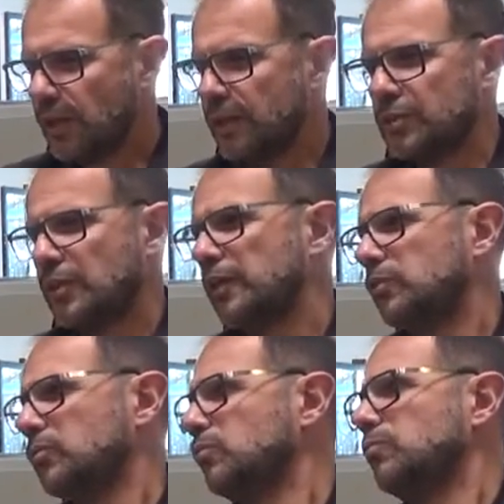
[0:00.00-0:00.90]
and try
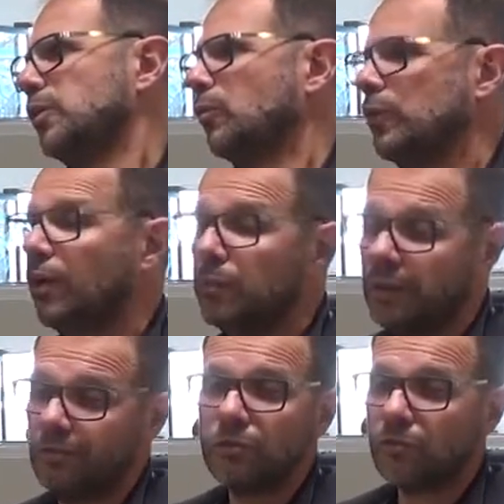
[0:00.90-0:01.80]
to you know without
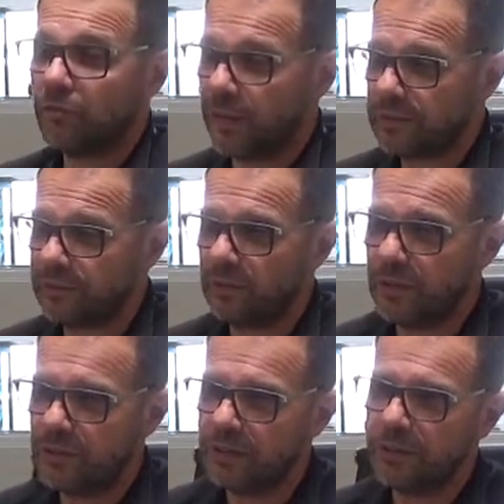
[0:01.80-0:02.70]
being too flexible
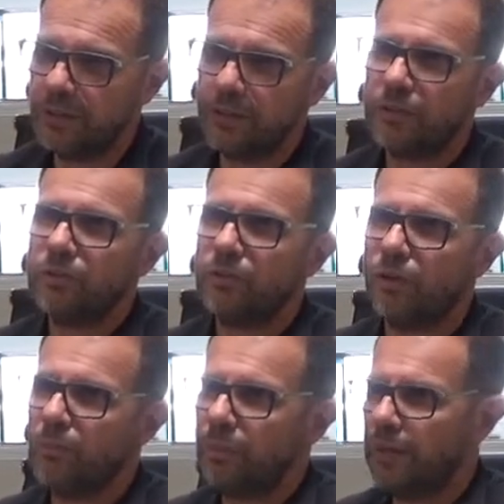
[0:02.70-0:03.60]
either to
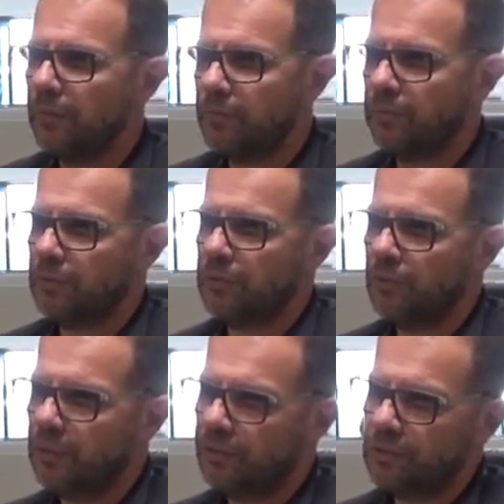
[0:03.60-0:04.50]
open up the
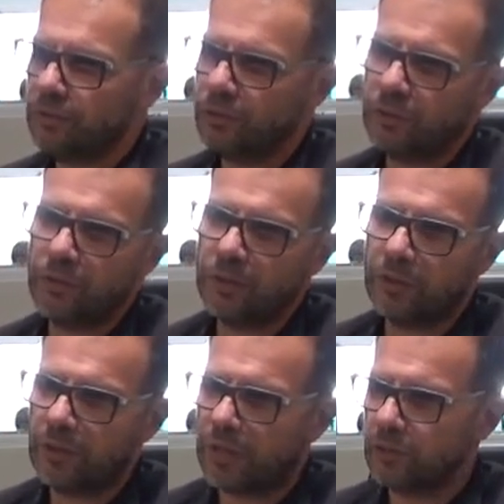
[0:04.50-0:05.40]
possibilities so you're
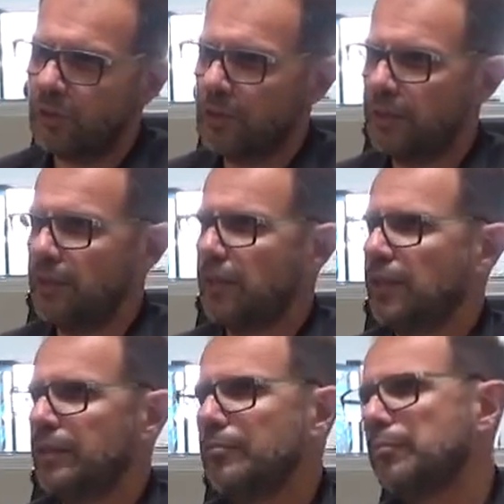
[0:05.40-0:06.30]
not actually
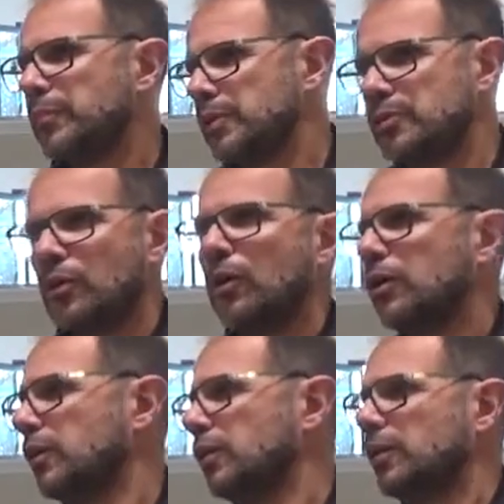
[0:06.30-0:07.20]
uh,
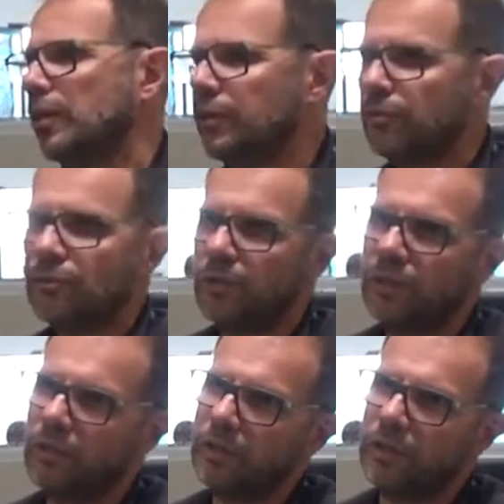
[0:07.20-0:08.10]
pigeonholed into a
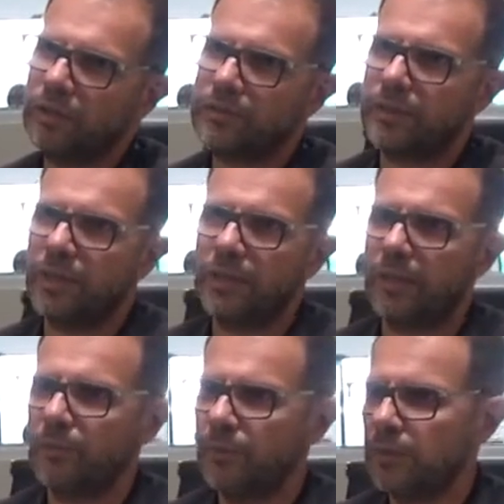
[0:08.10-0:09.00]
corner. Say
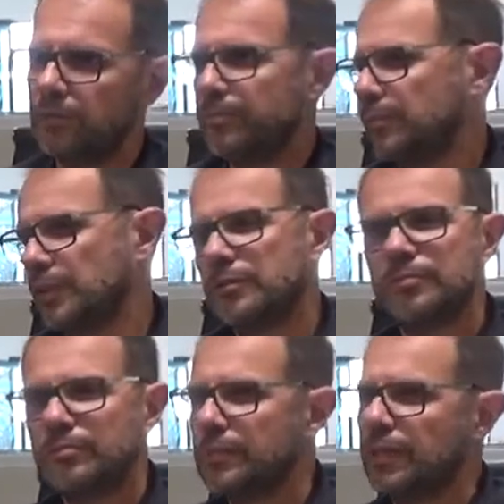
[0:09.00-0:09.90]
like, well, you know,
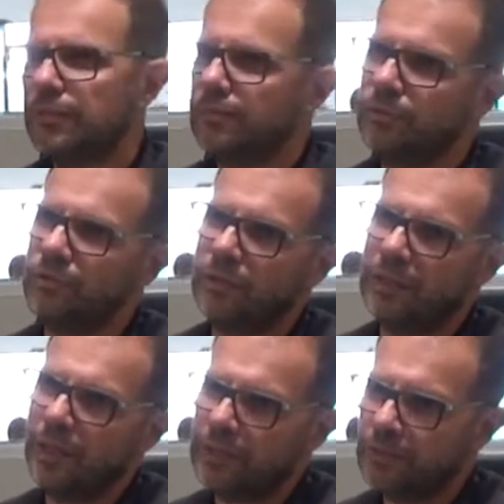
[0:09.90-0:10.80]
like you are the
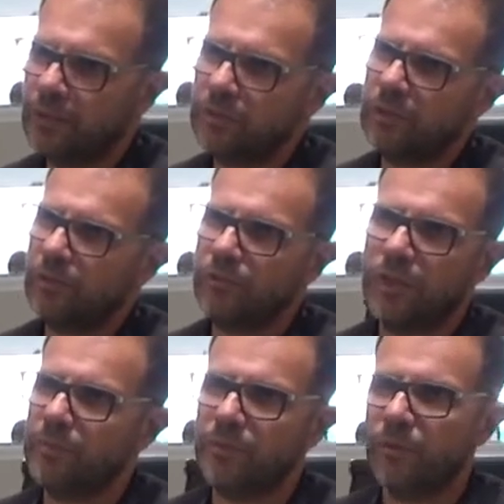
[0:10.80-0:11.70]
guys who actually do
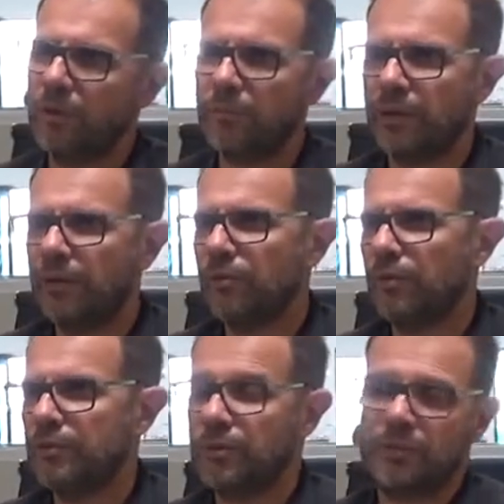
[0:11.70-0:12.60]
hyperbolic
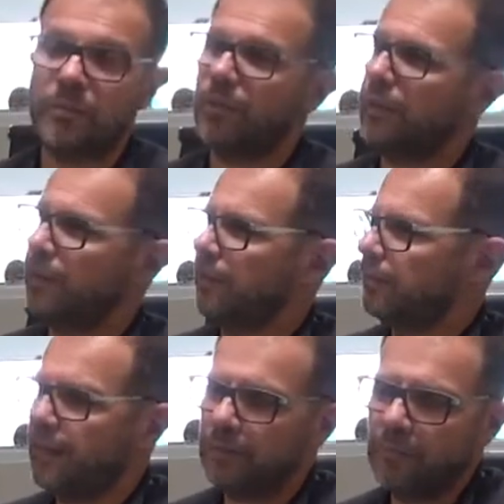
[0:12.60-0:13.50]
paraboloids, or somebody that
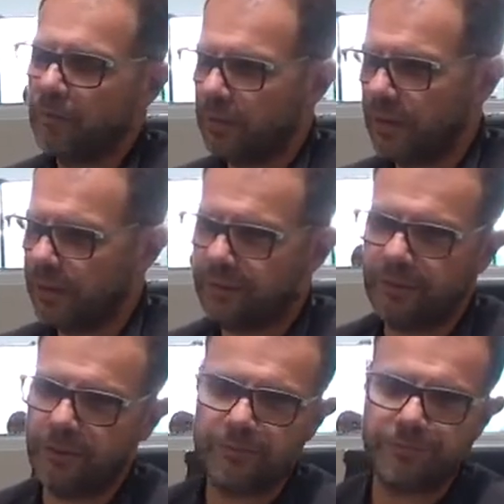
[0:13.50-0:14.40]
I remember like you
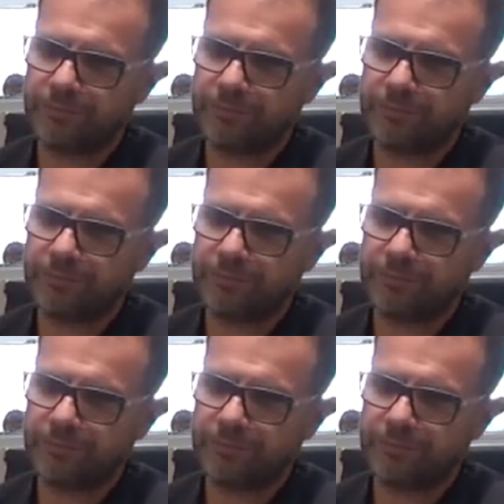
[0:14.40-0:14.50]
know